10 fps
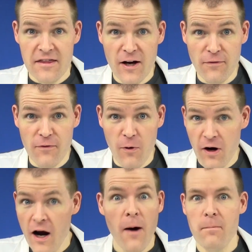
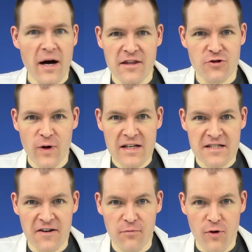Therefore, by the
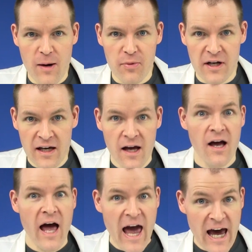transitive property,
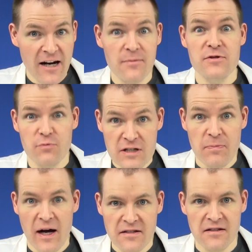atoms
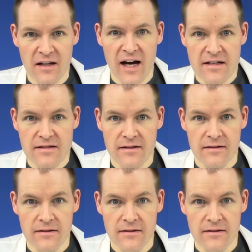respond to light.